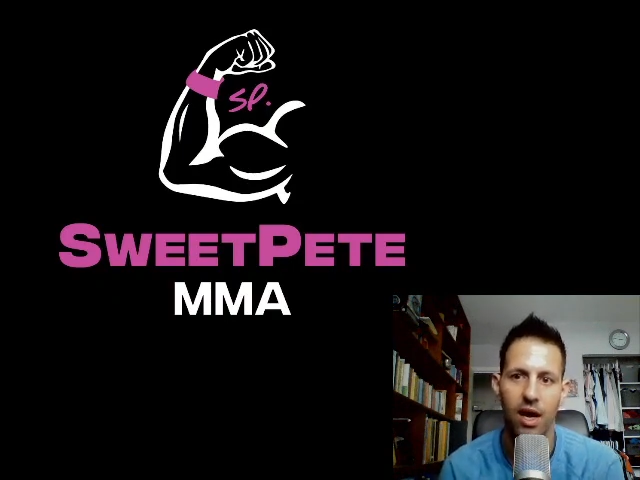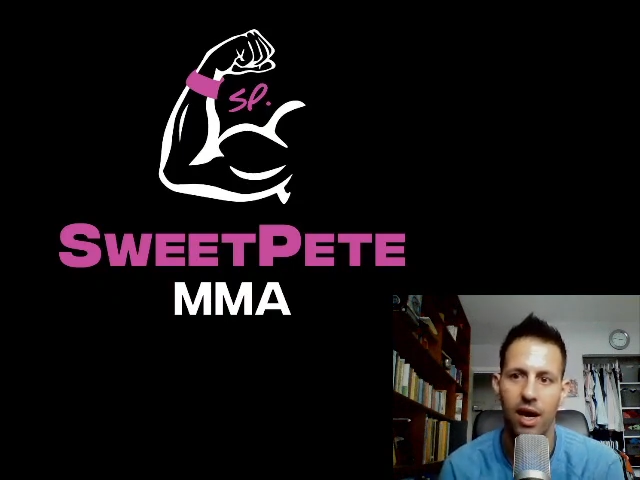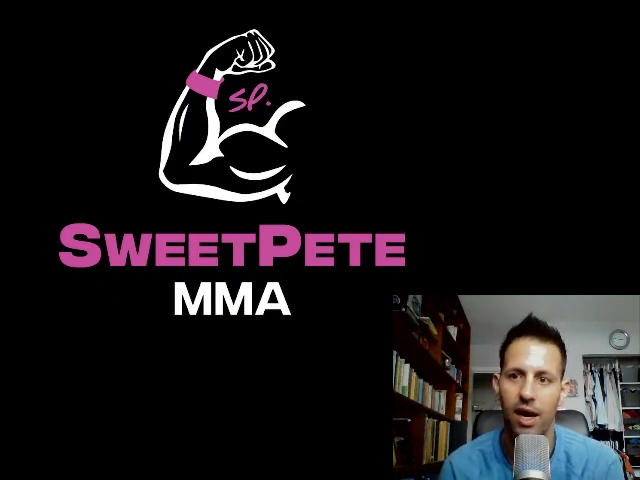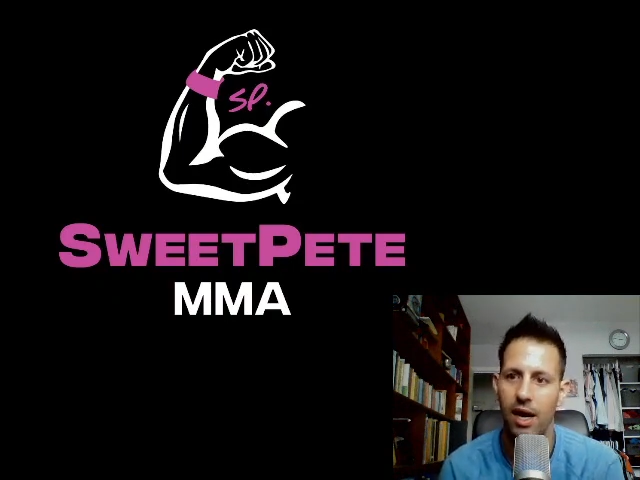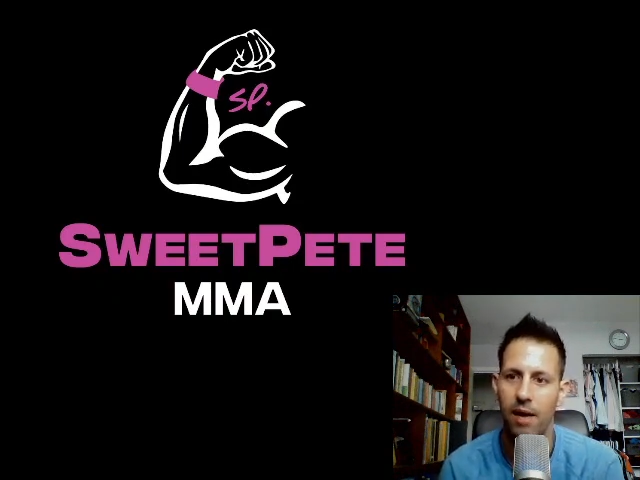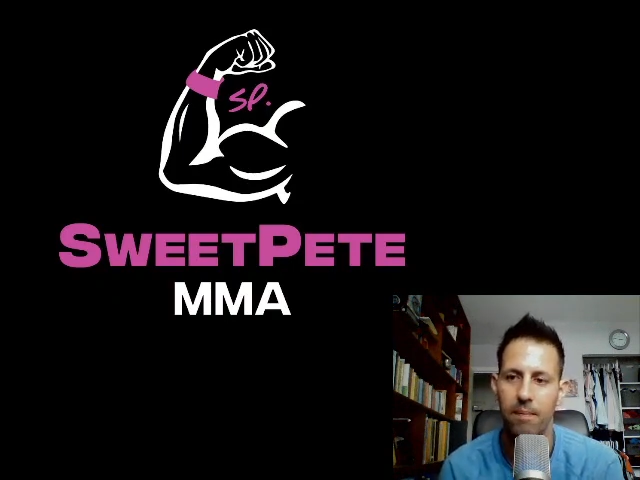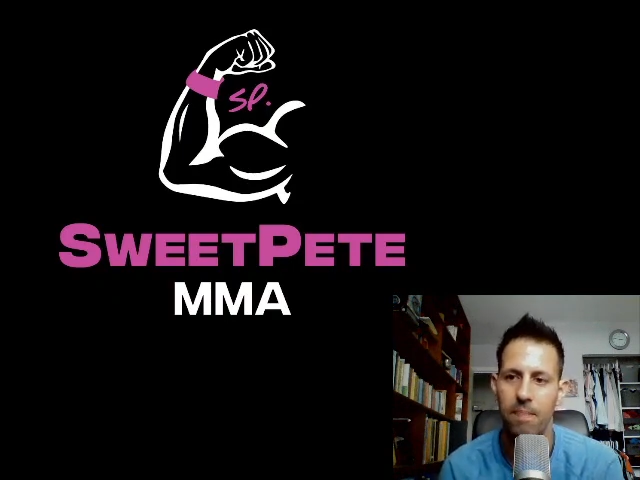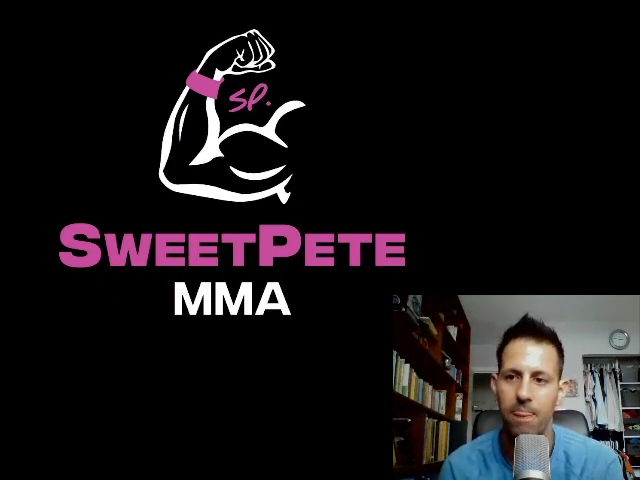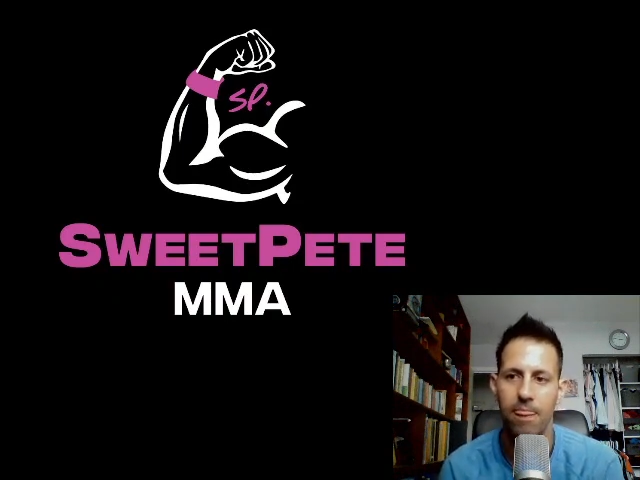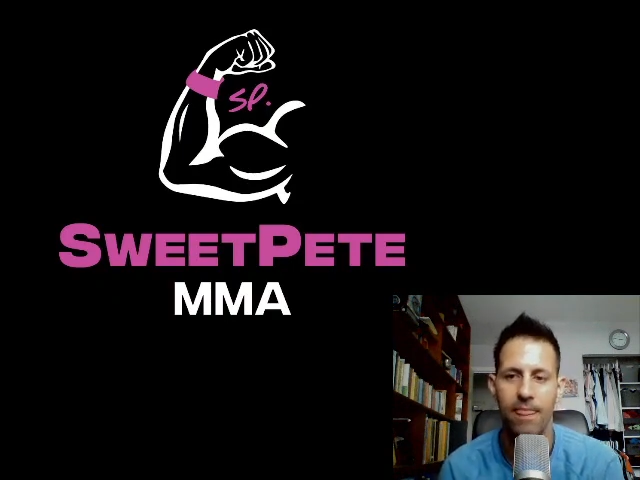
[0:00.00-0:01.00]
That
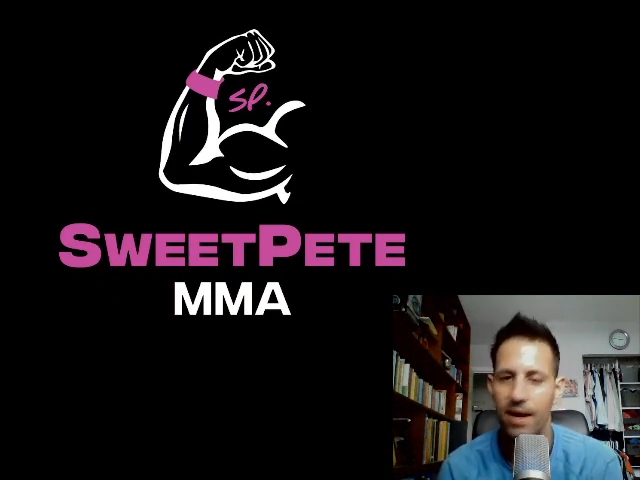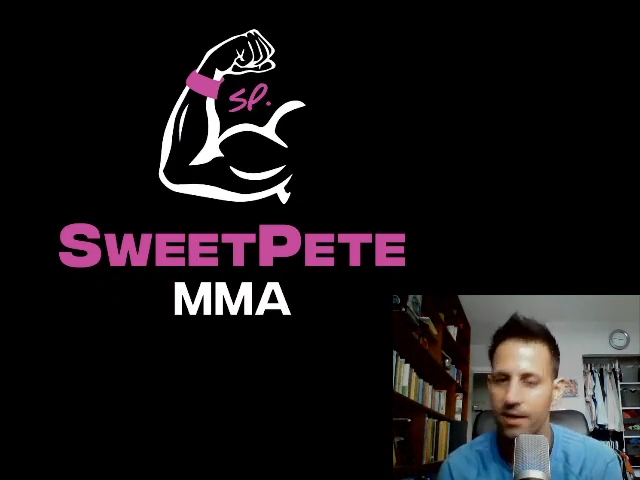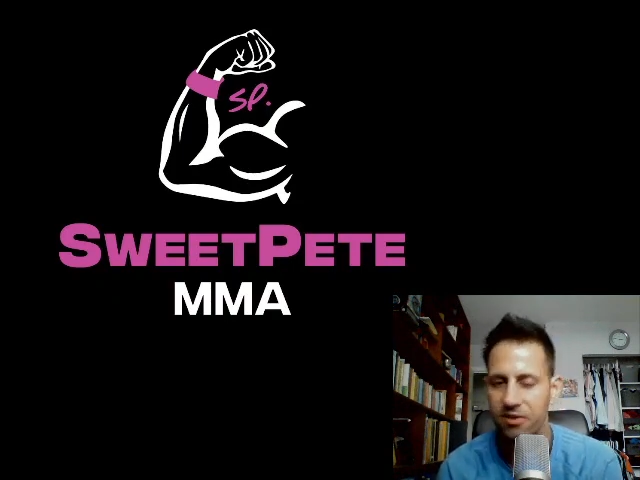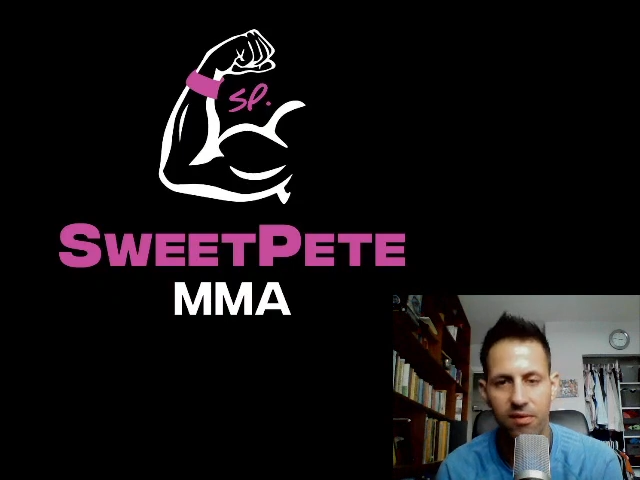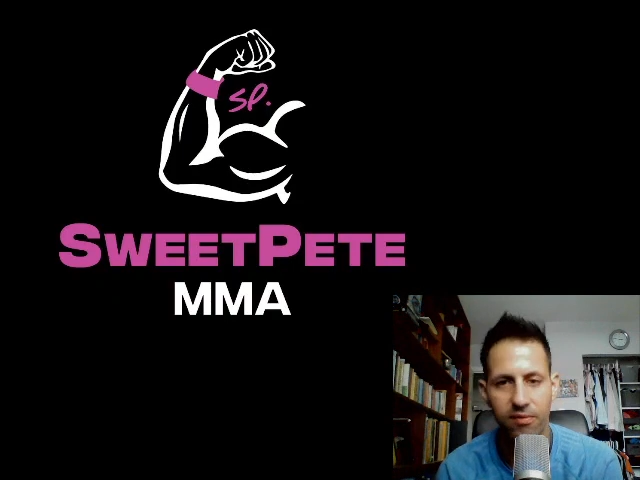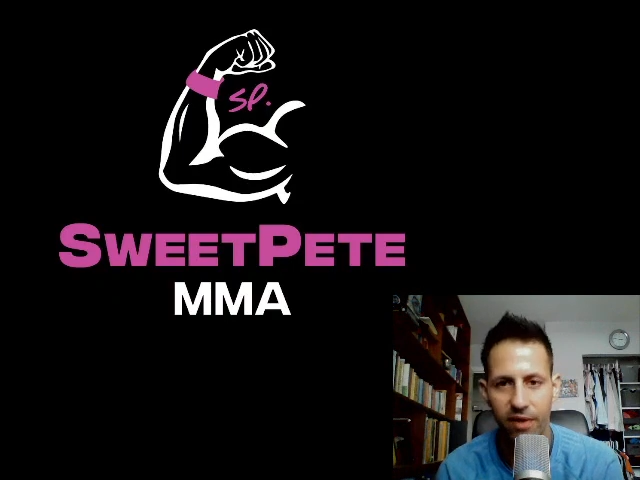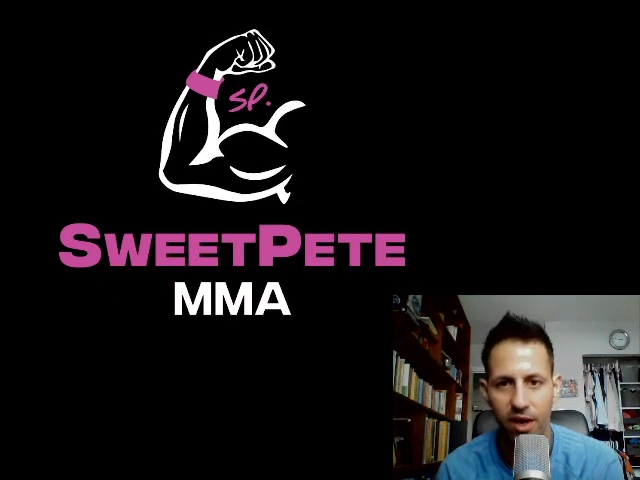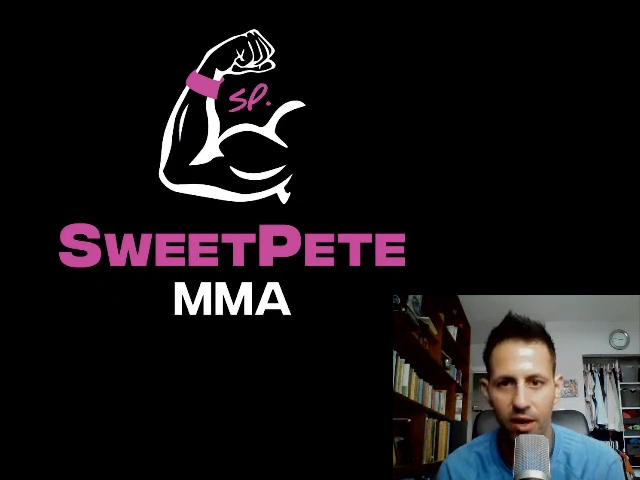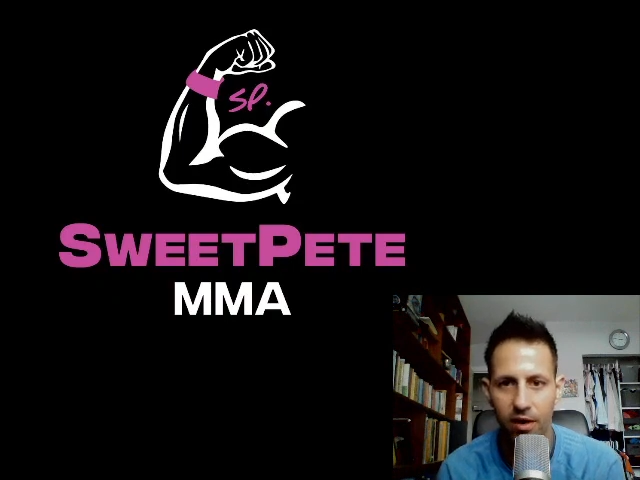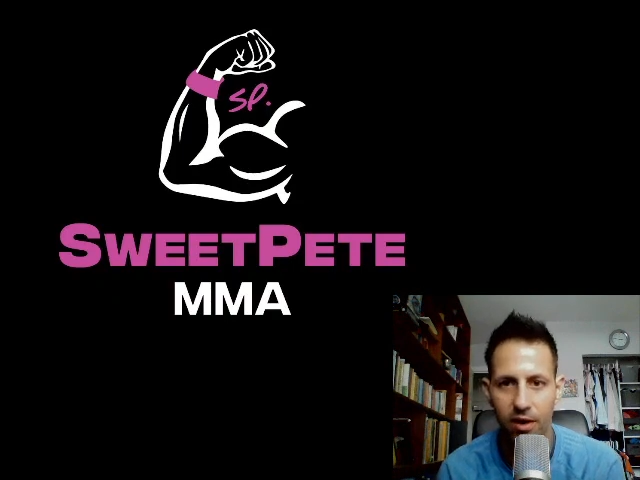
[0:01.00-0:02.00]
is
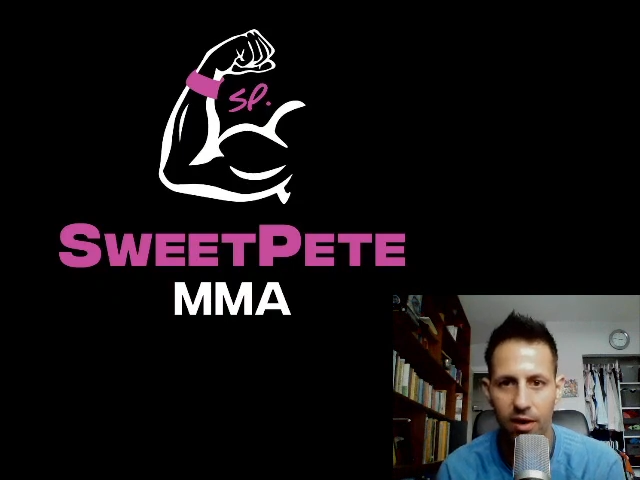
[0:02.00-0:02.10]
unfair